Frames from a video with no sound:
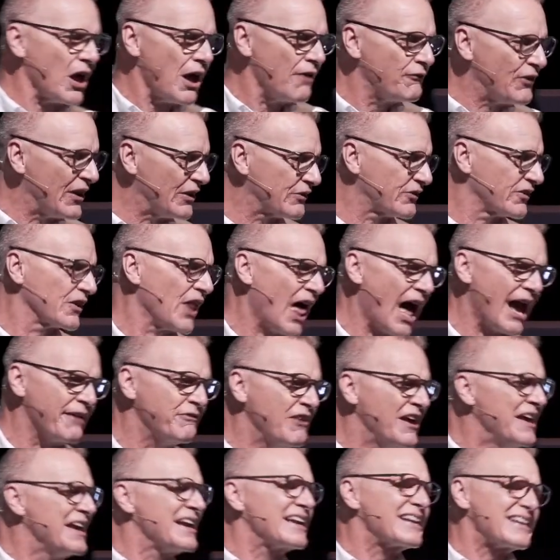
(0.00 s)
of his life,
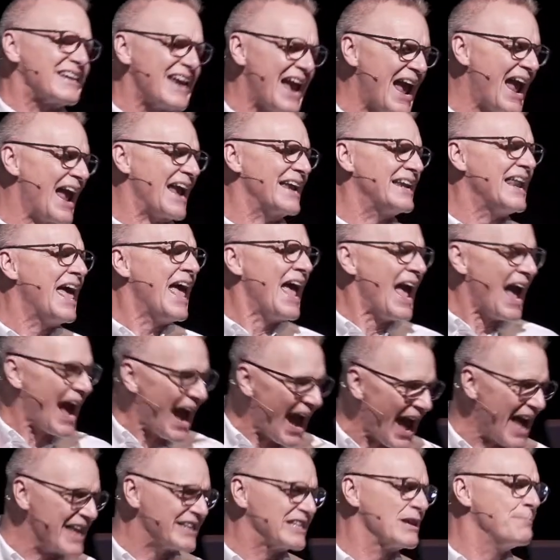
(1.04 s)
Cain
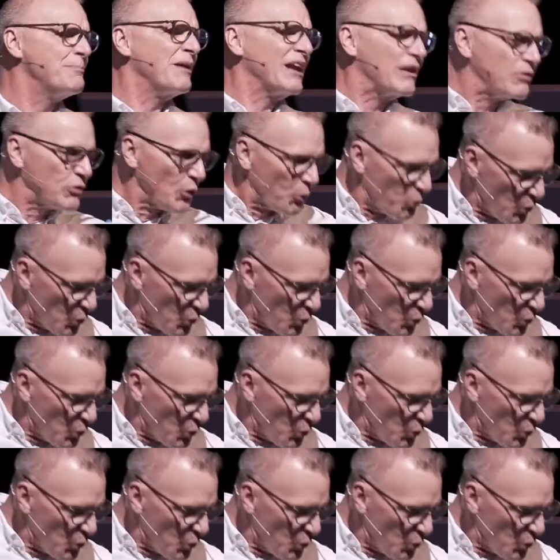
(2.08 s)
had to be the